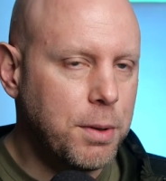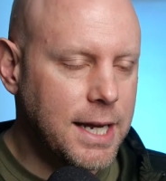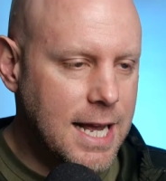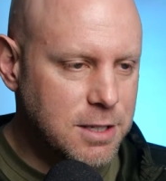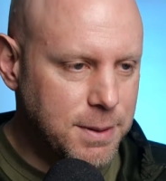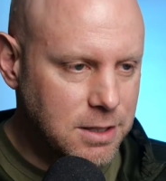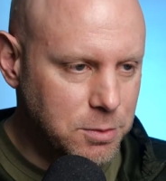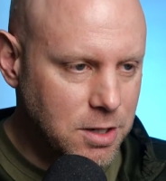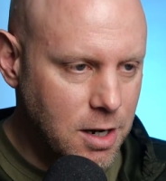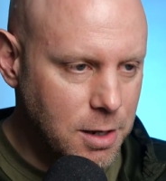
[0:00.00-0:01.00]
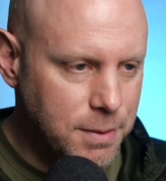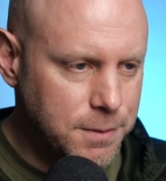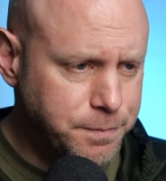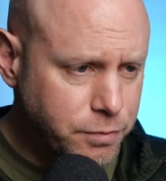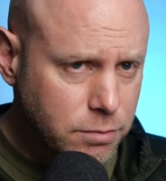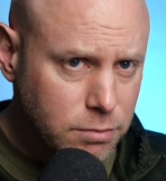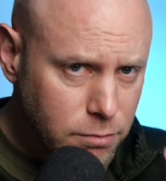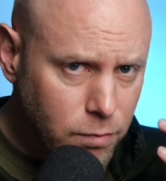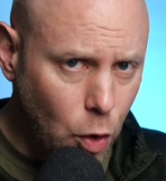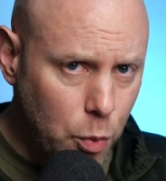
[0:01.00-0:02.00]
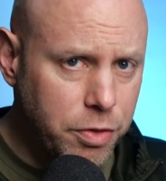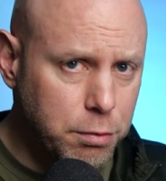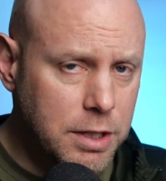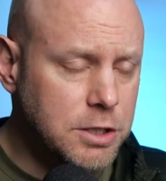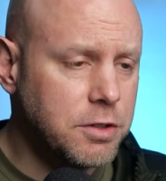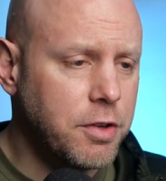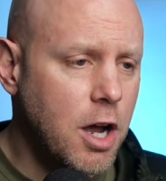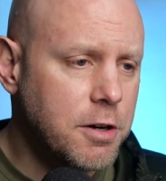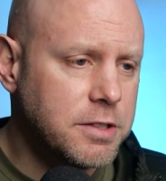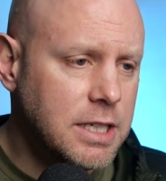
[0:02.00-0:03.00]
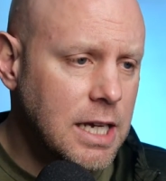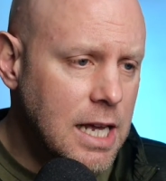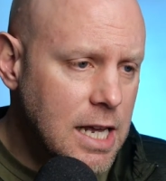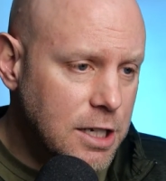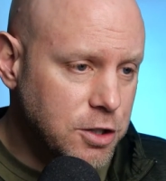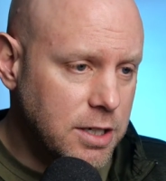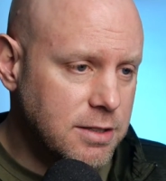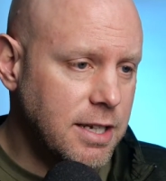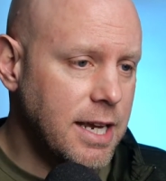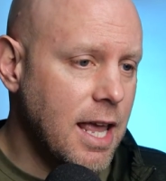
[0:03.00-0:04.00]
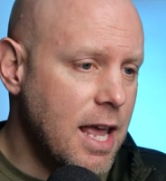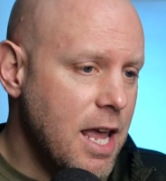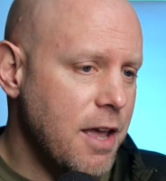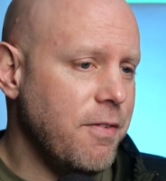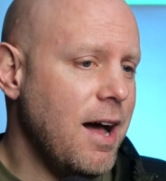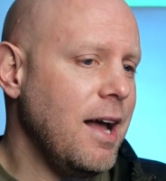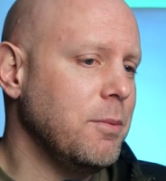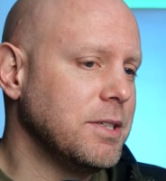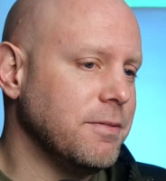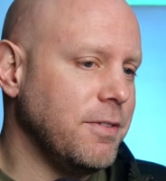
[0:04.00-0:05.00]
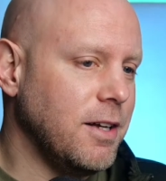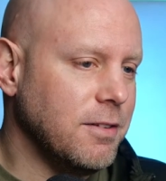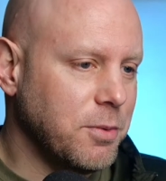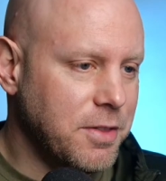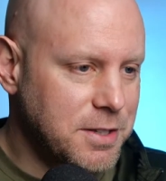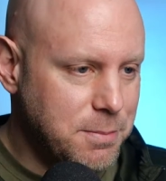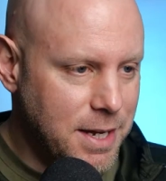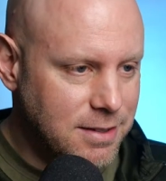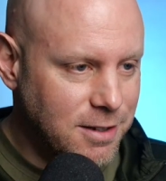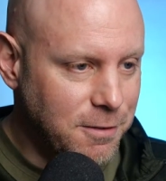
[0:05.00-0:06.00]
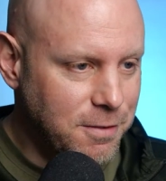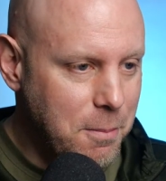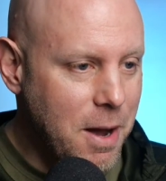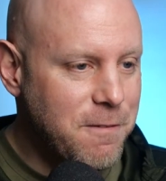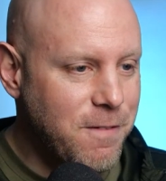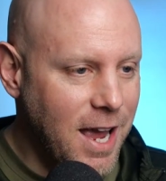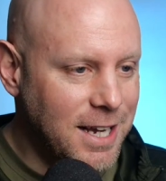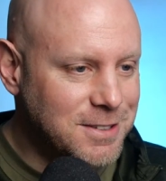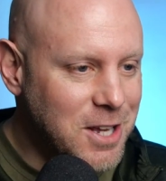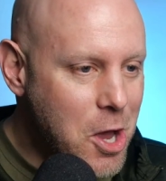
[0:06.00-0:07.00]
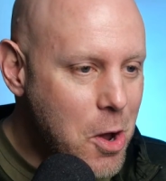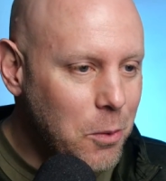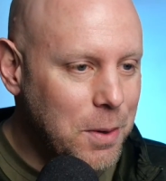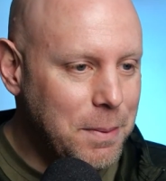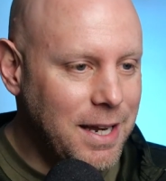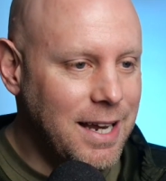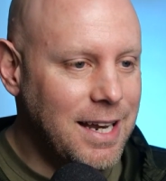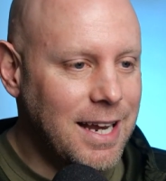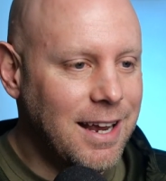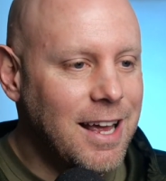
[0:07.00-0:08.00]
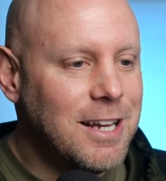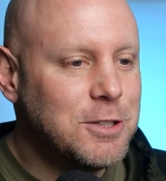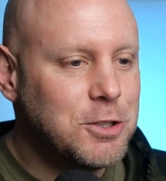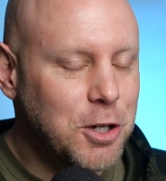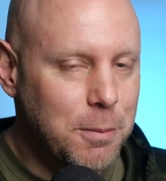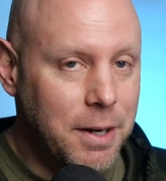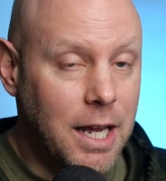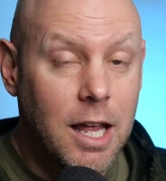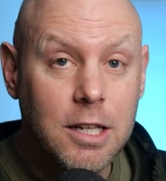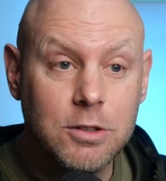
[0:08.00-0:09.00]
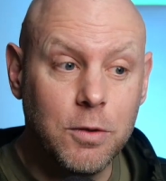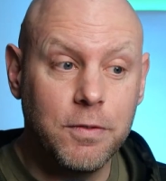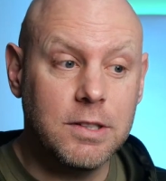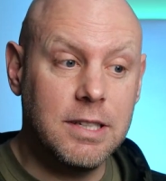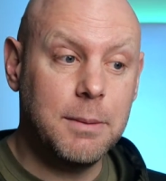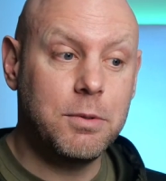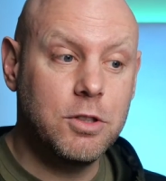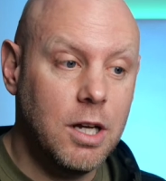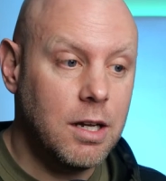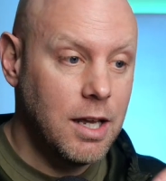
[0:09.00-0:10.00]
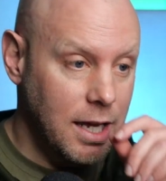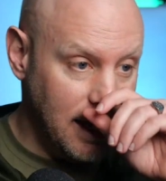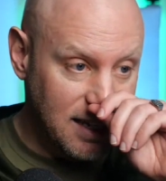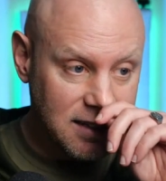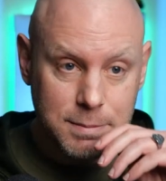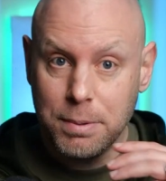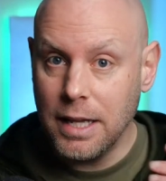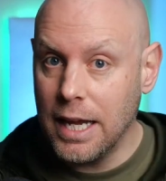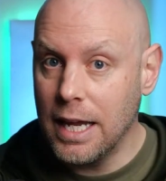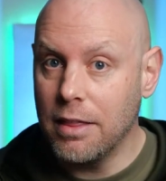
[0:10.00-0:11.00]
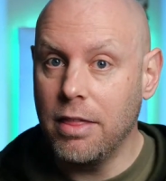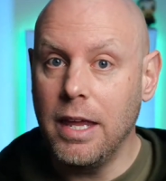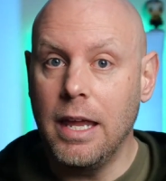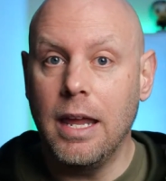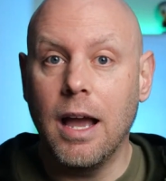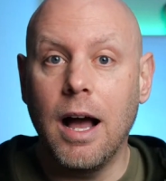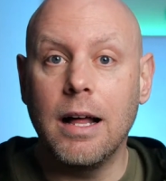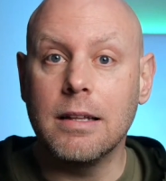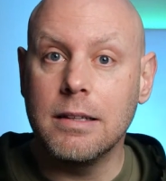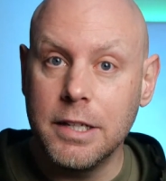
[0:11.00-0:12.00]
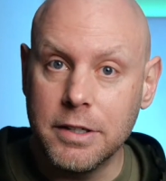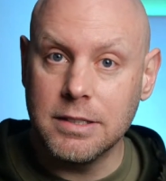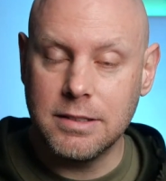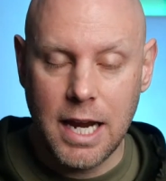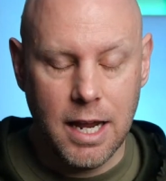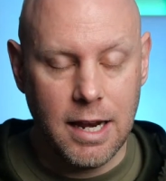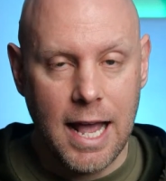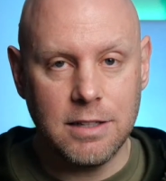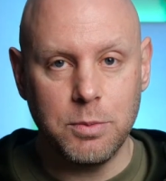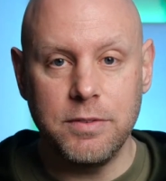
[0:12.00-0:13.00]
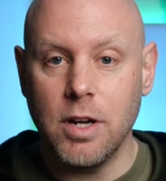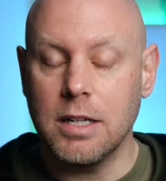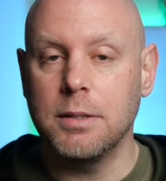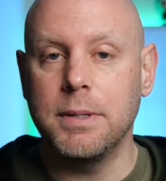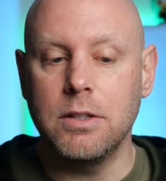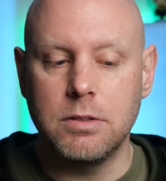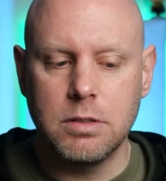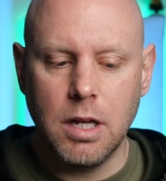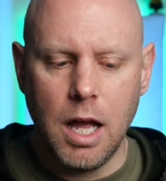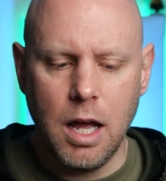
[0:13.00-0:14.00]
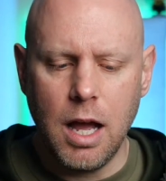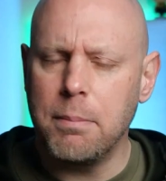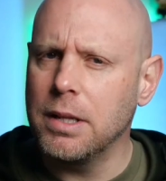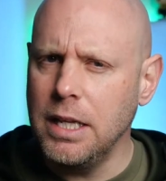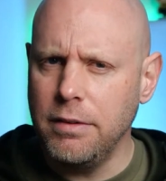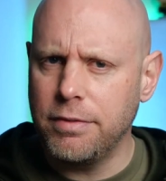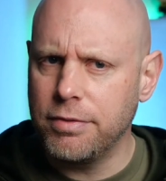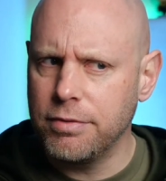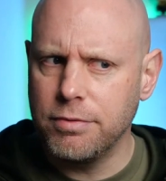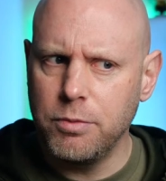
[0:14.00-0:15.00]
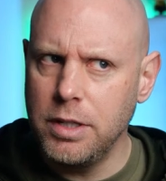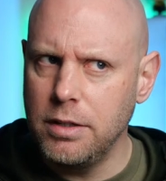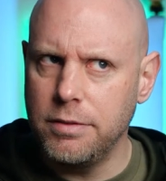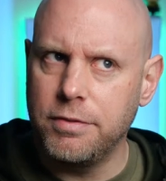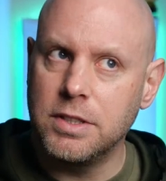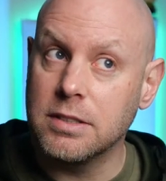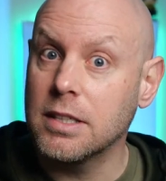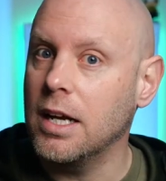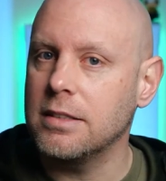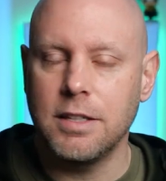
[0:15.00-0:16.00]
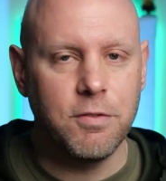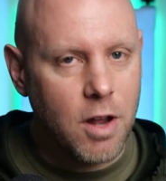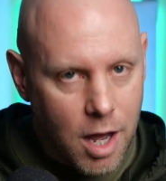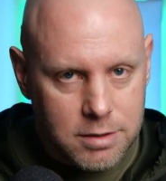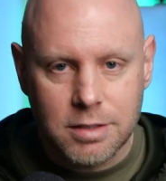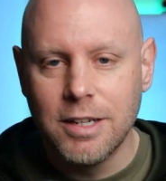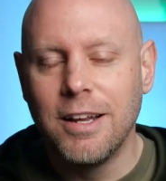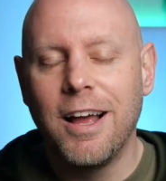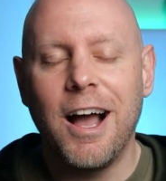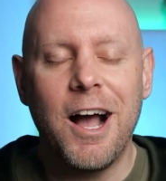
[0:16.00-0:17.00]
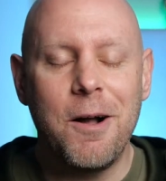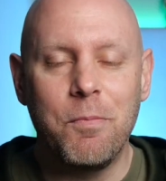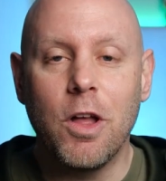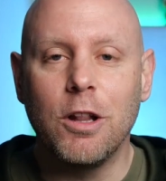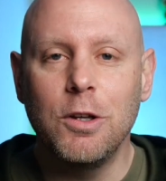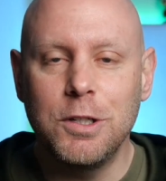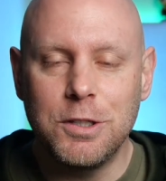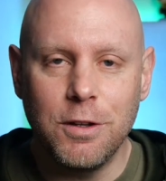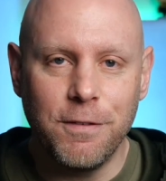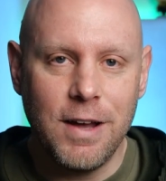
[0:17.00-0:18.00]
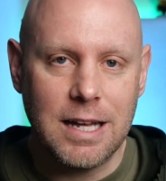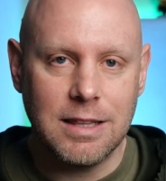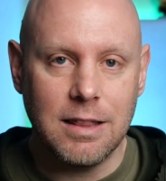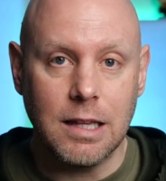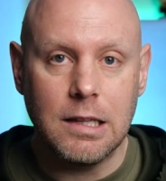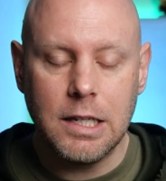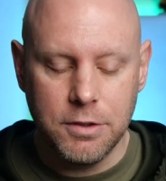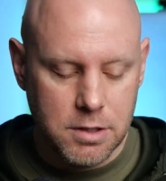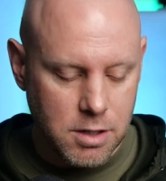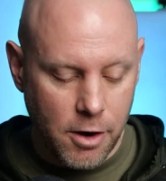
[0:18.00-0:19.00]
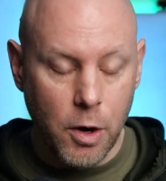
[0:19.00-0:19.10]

aspect that we're talking about with the religious theocracy. Chuck is saying, if I was involved with this mess, my fangs would be needing sharpening. So, for example, Chuck is playing the Lyrans, and as we've talked about, I believe we've discussed, if not alluded to the fact that the Lyrans are